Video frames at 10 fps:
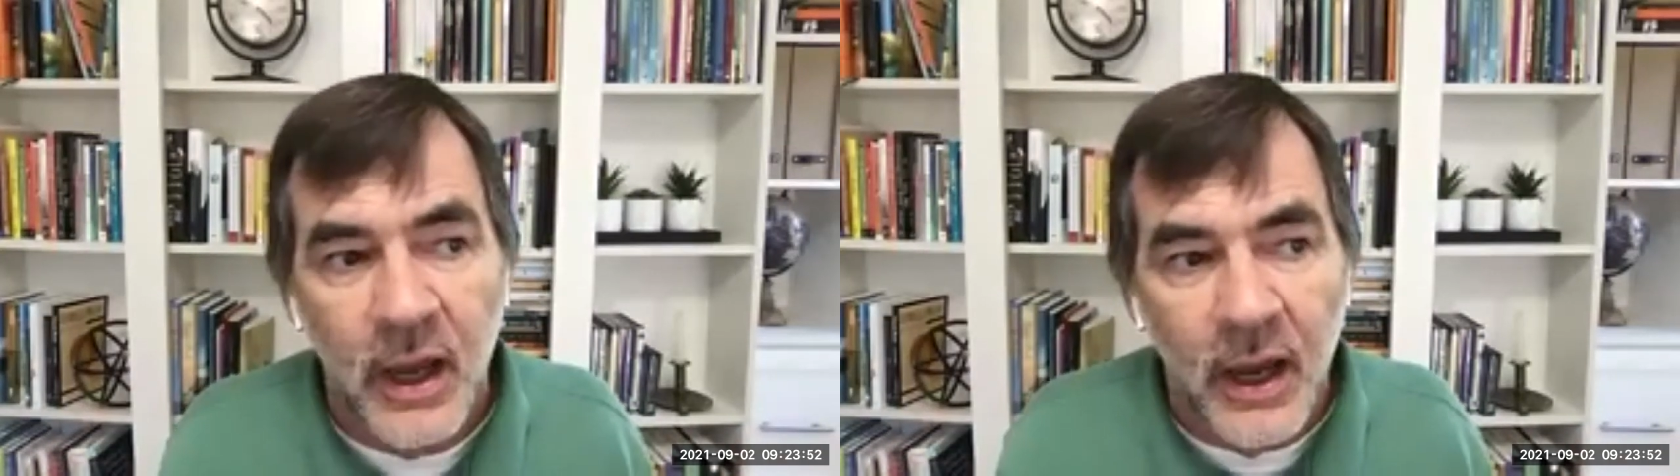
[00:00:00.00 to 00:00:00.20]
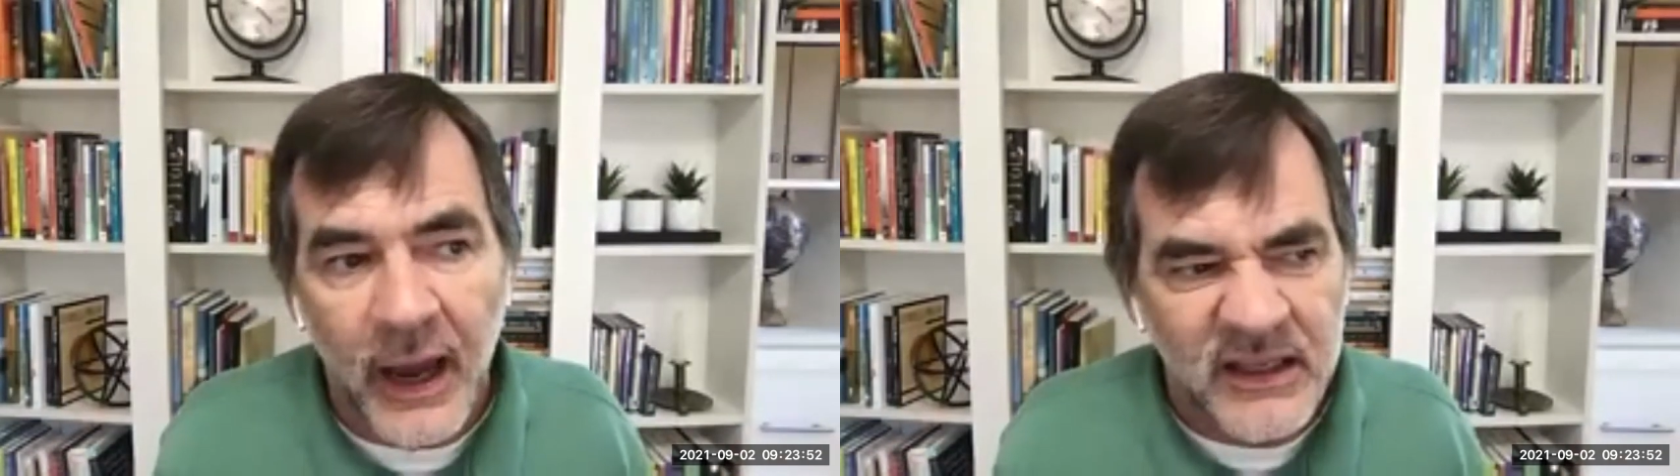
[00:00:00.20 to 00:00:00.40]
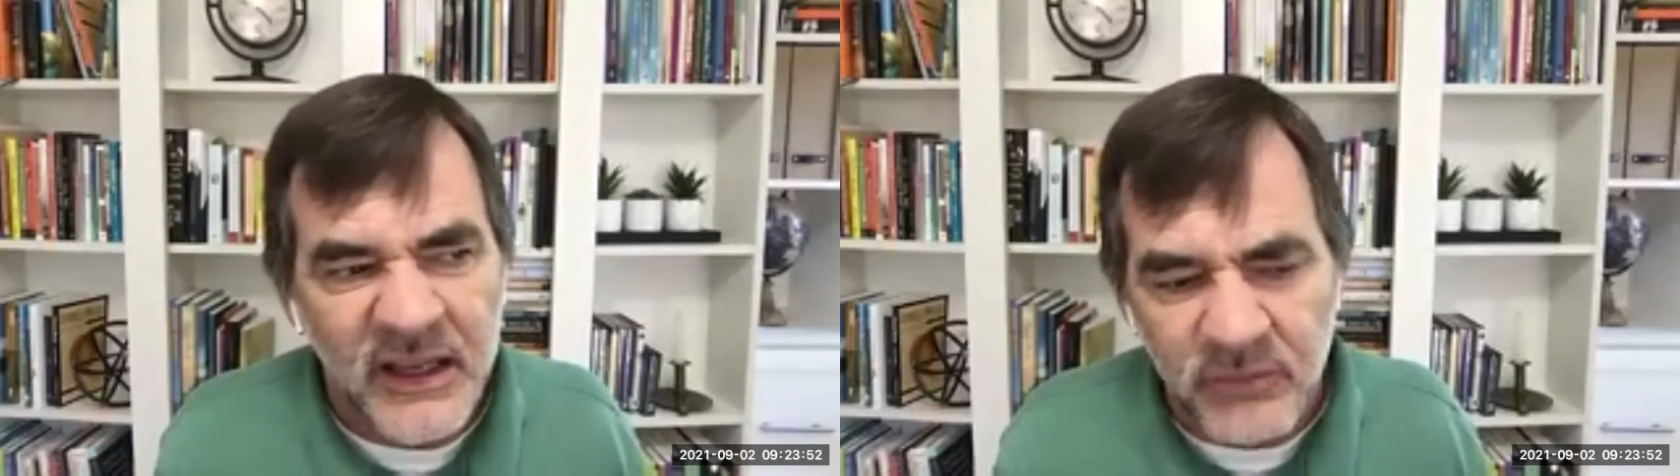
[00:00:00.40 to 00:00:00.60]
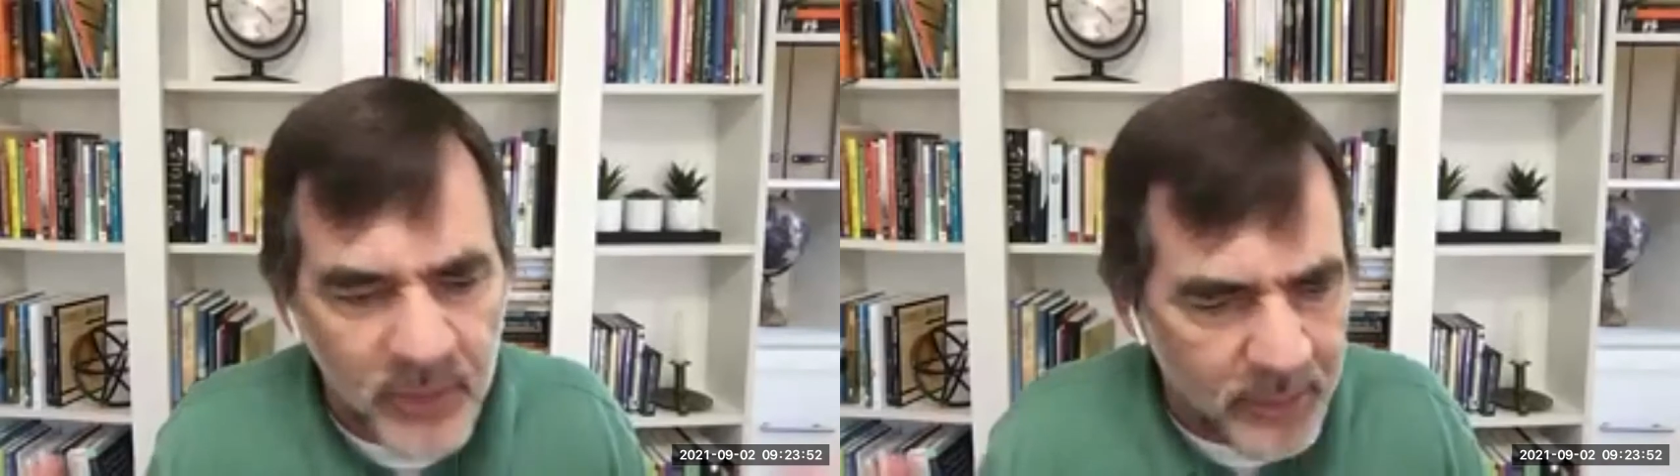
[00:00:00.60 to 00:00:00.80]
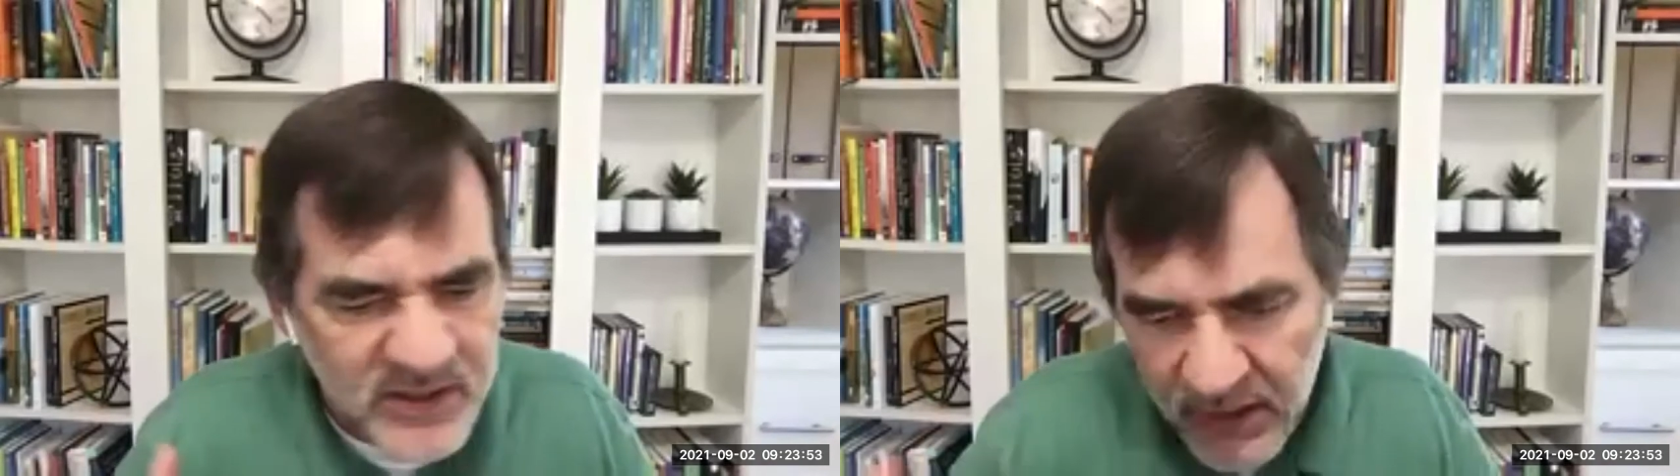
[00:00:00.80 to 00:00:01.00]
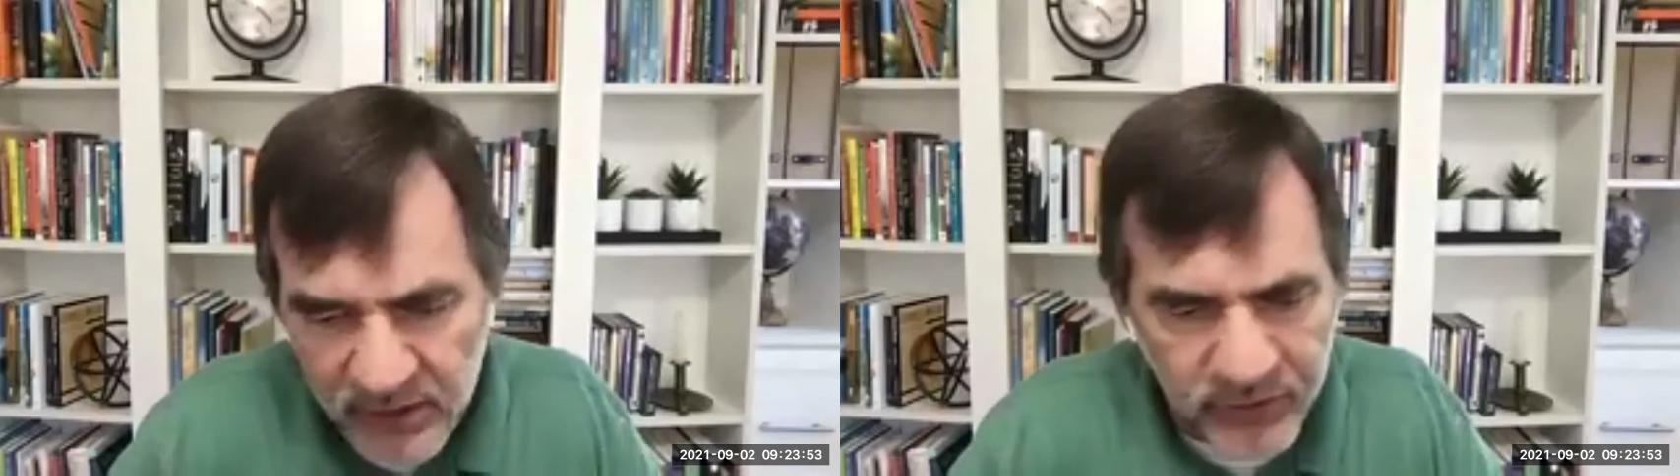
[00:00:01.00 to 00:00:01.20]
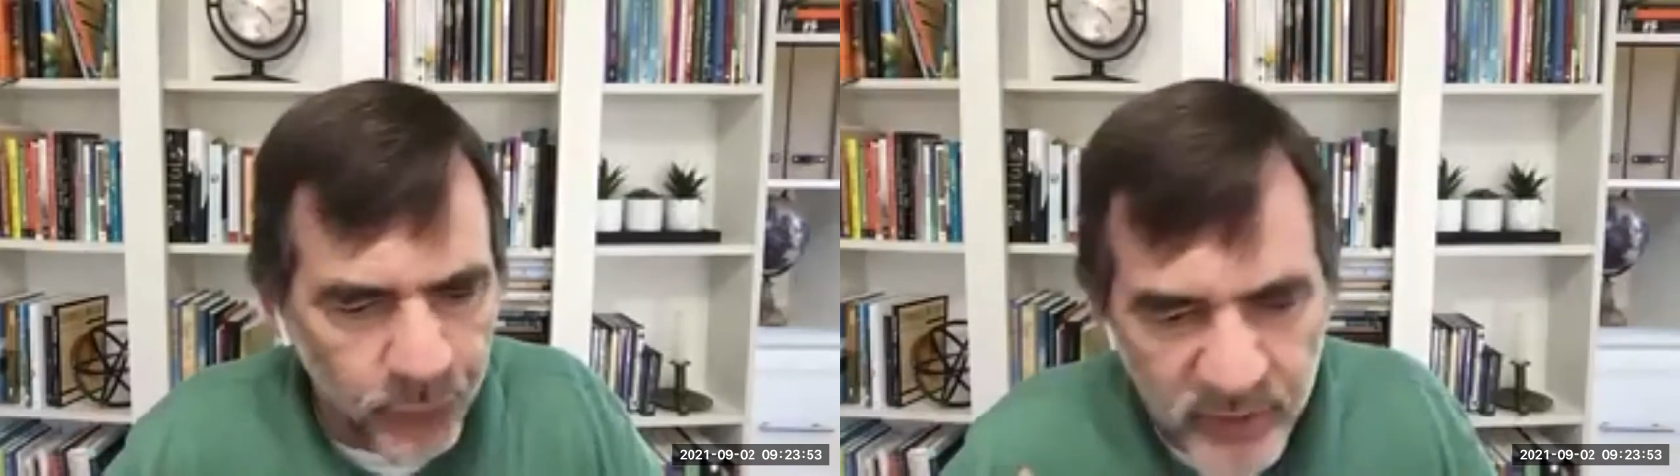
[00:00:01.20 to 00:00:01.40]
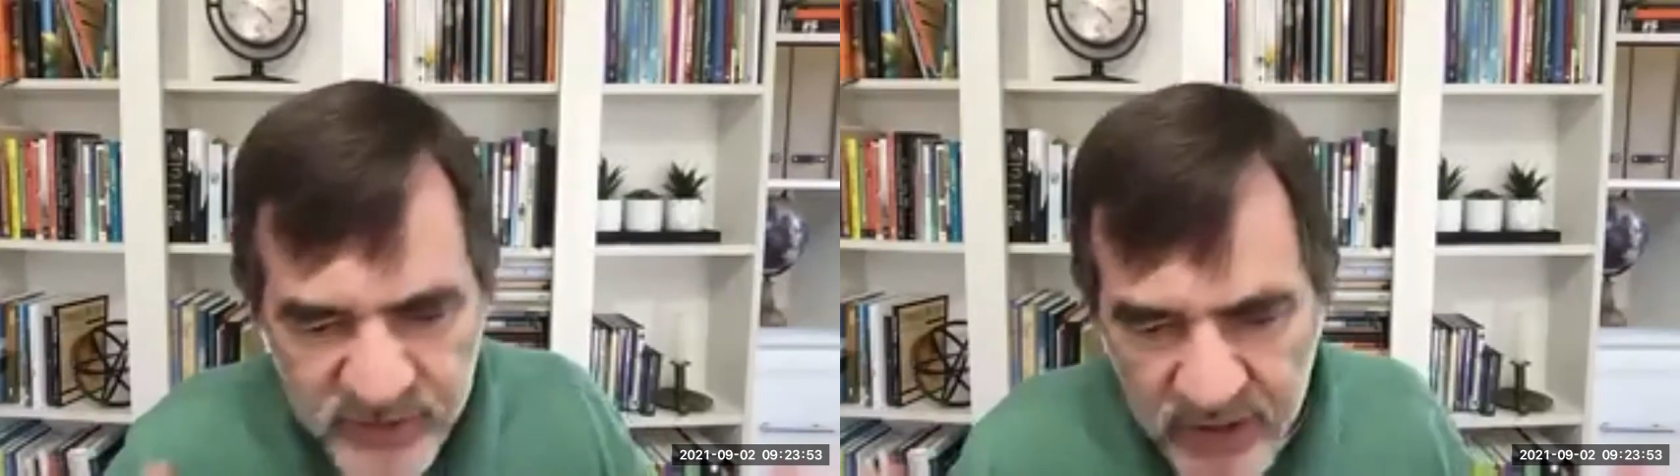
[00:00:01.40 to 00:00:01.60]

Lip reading: I can even maybe take a little risk